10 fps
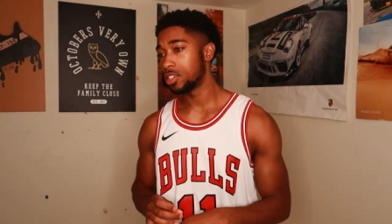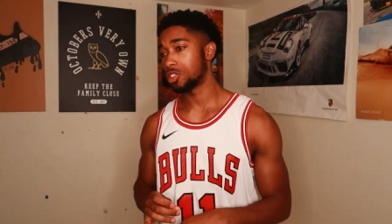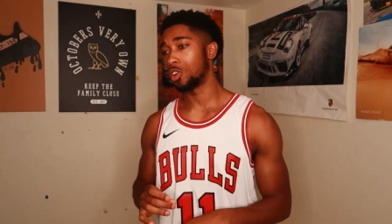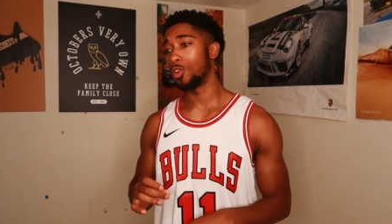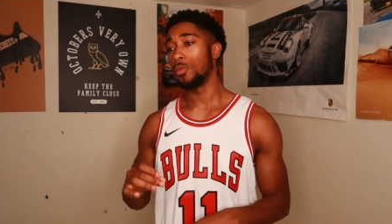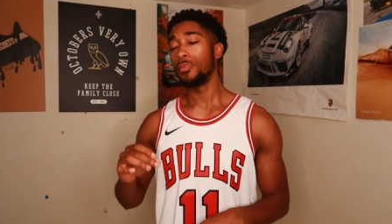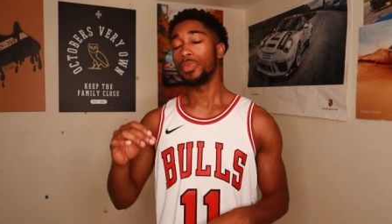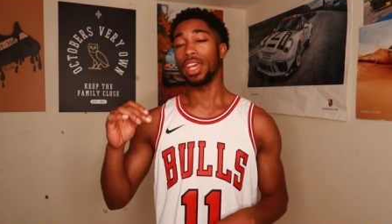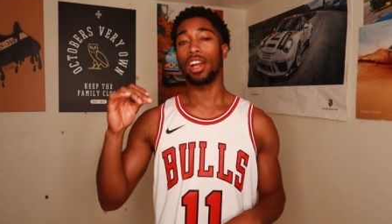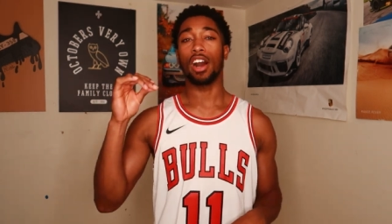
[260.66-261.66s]
So
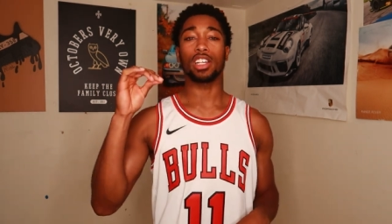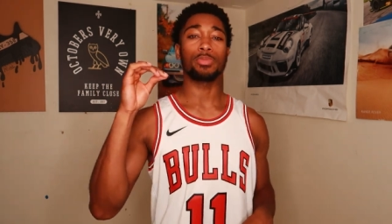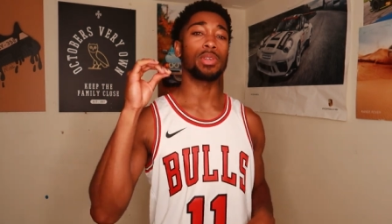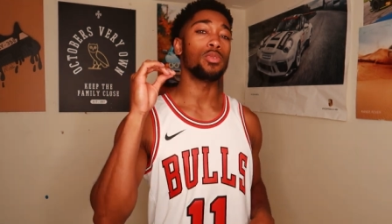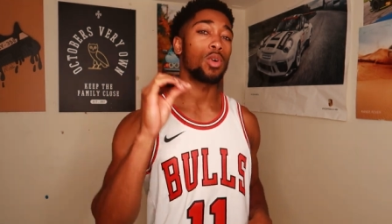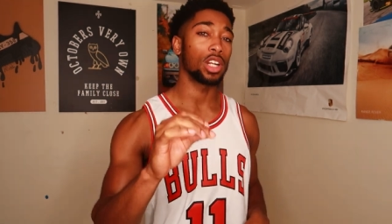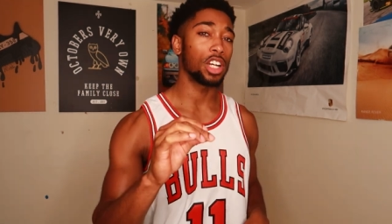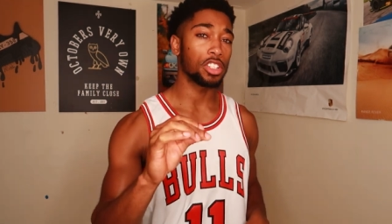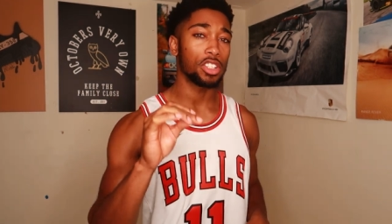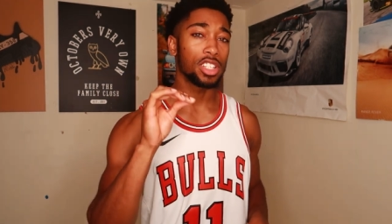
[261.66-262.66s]
it cost me
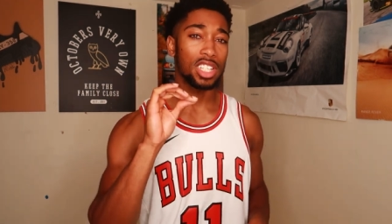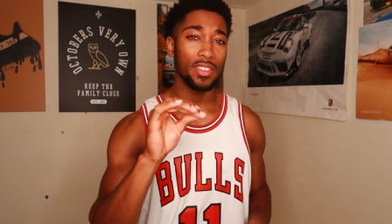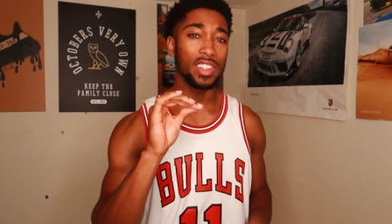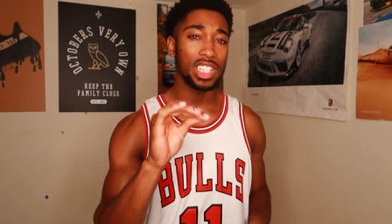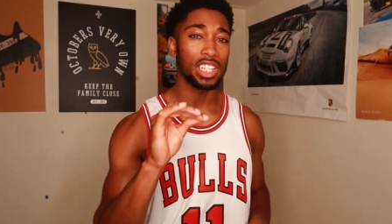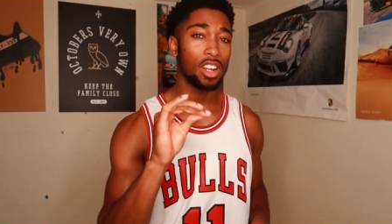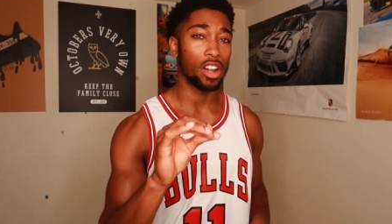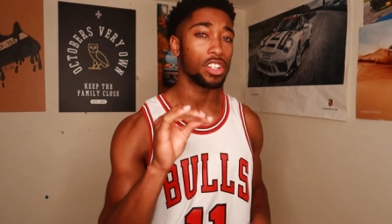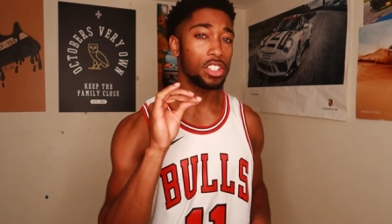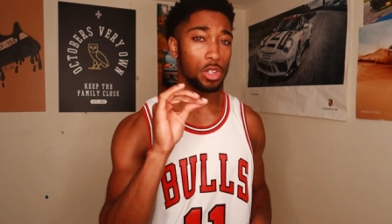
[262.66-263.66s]

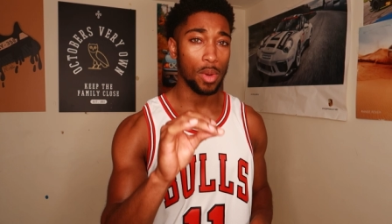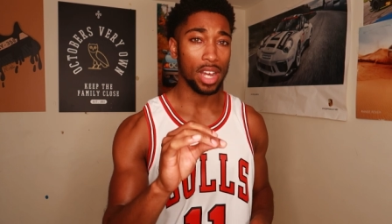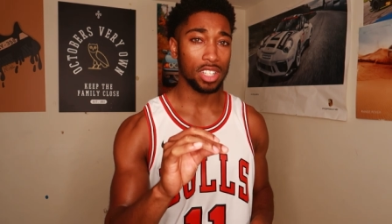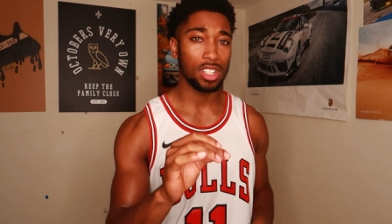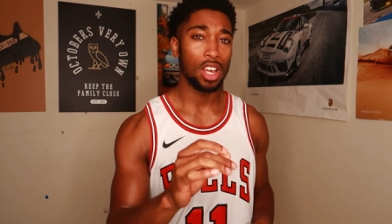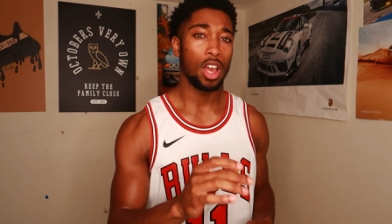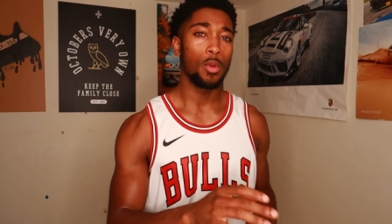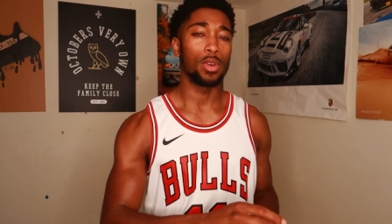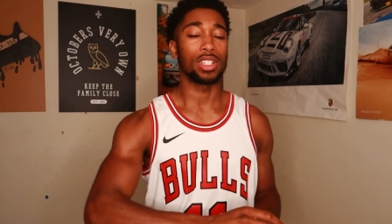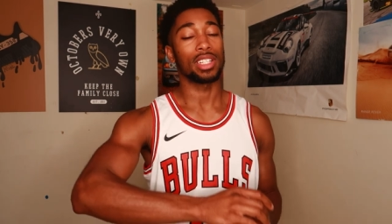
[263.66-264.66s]
$117 US,
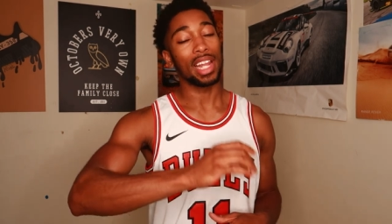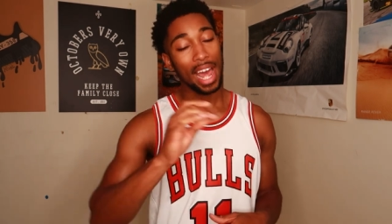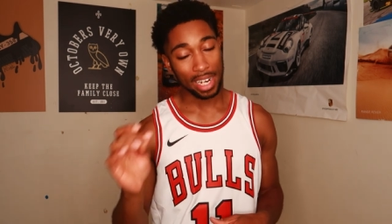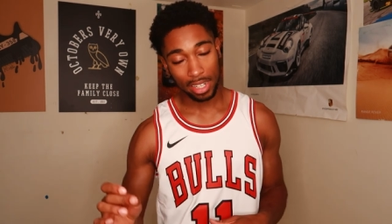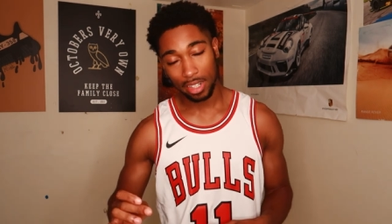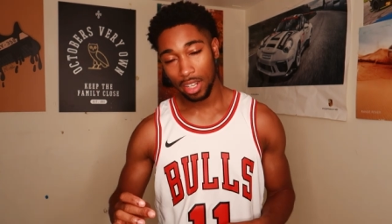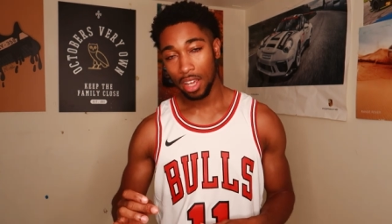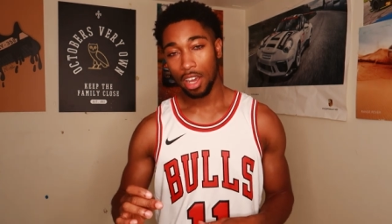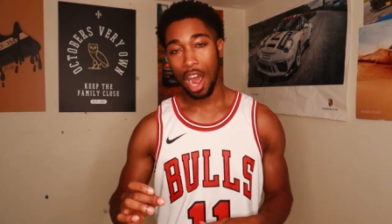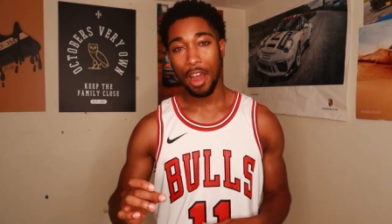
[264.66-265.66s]
which then
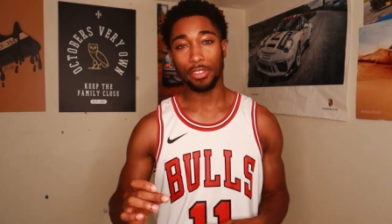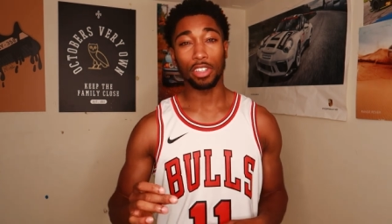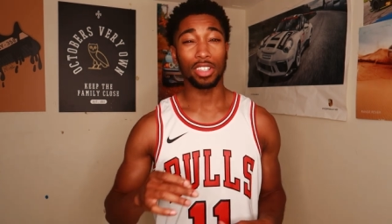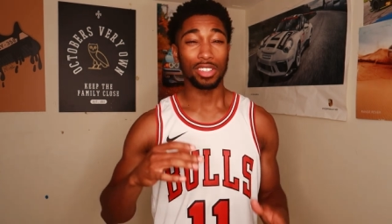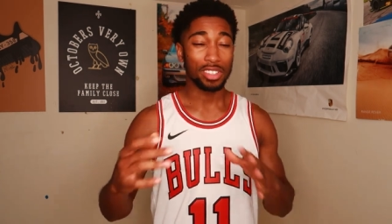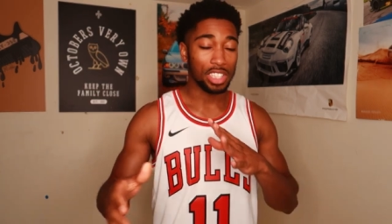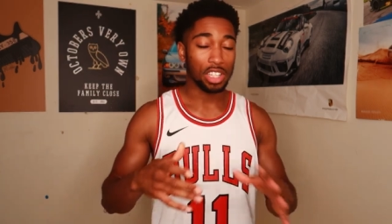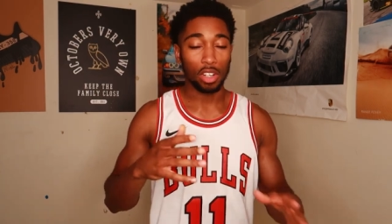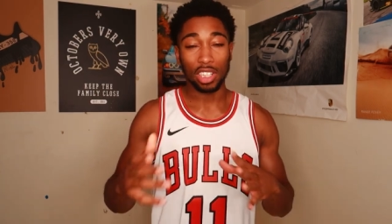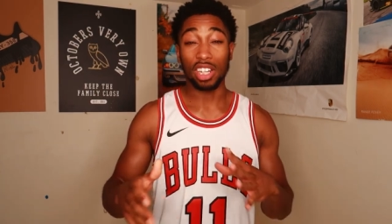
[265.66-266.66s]
after,
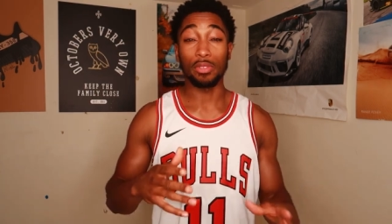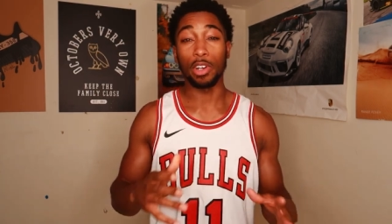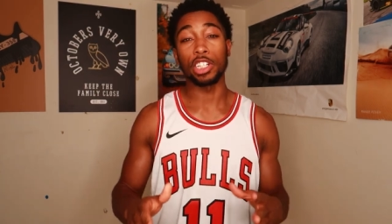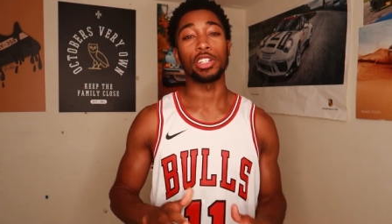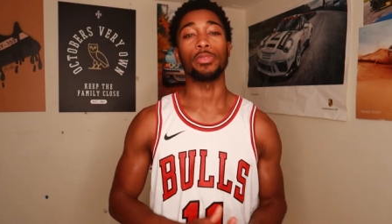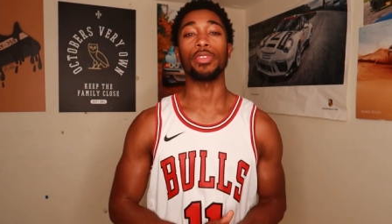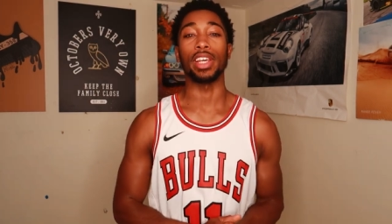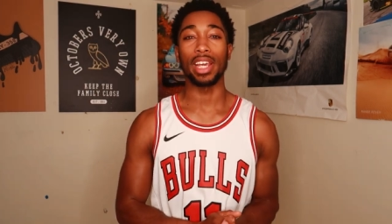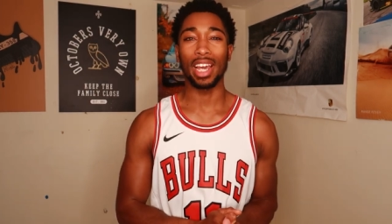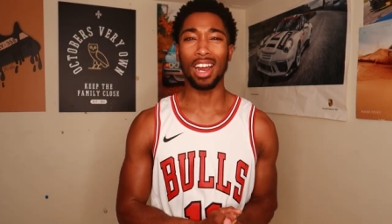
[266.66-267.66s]
you know, the conversion
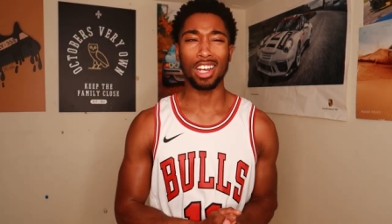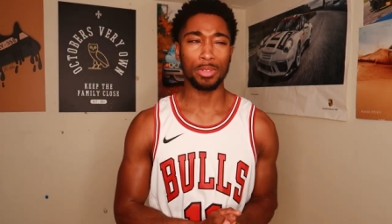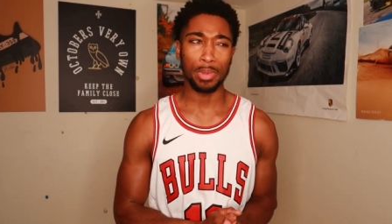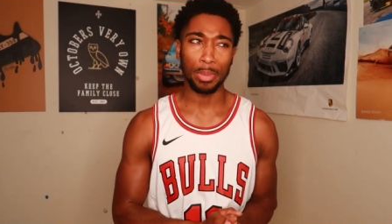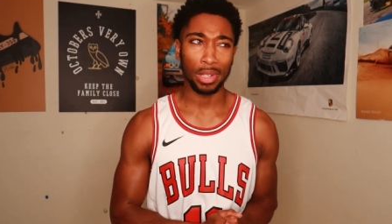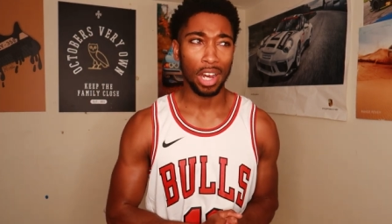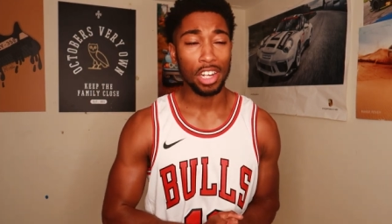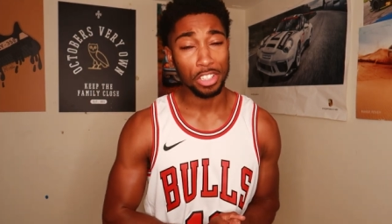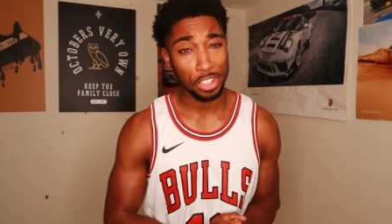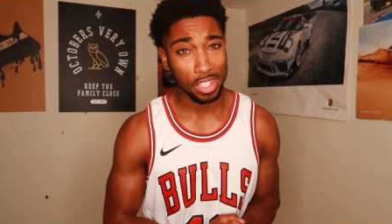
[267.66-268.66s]
fee, it cost me about
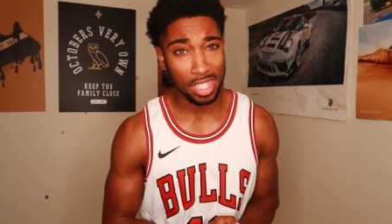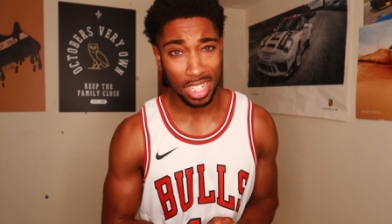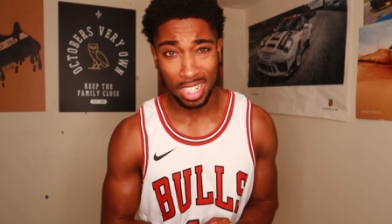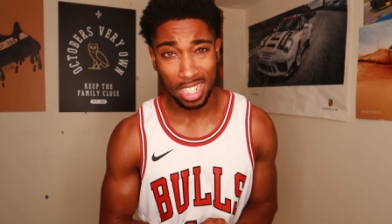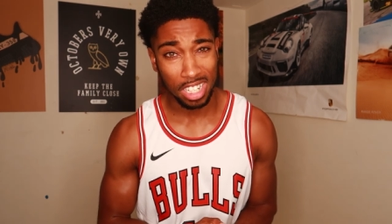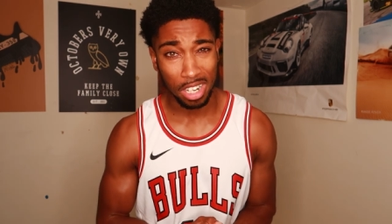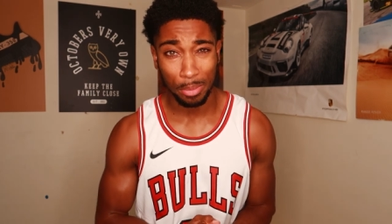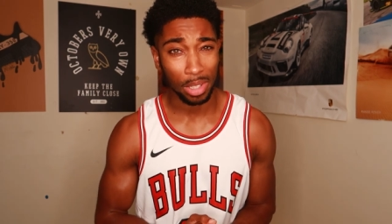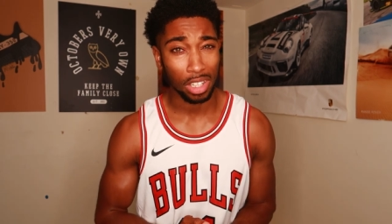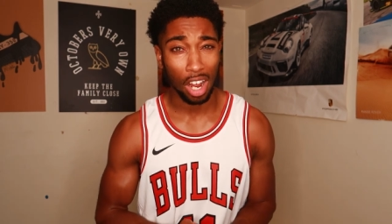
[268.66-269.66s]
160
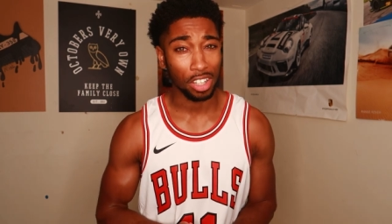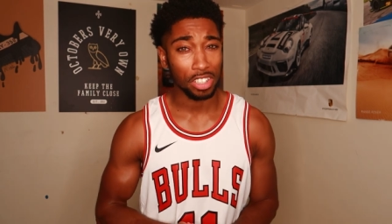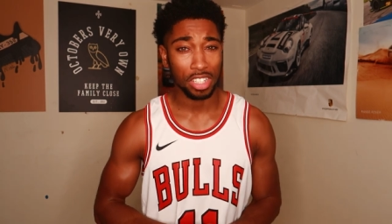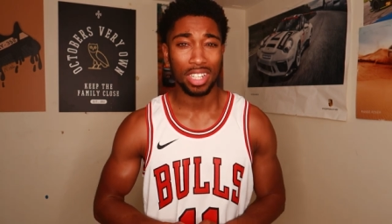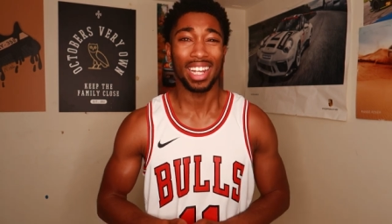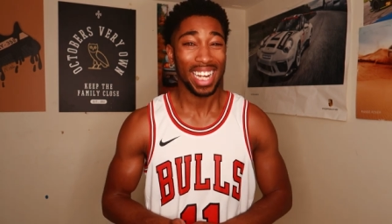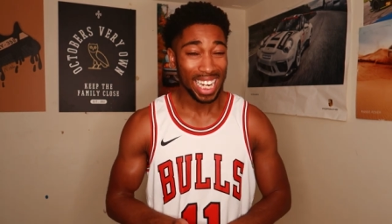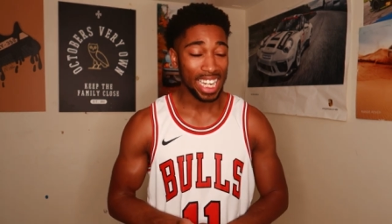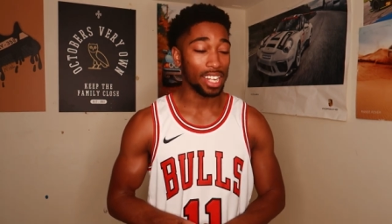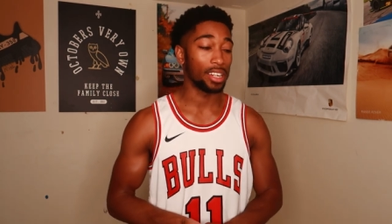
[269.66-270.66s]
something dollars
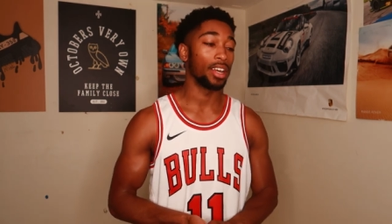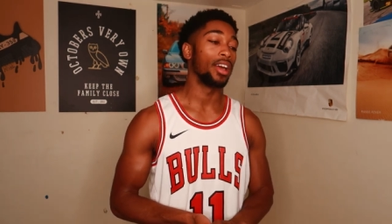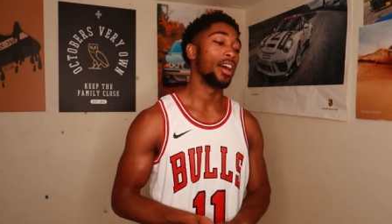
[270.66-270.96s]
Canadian.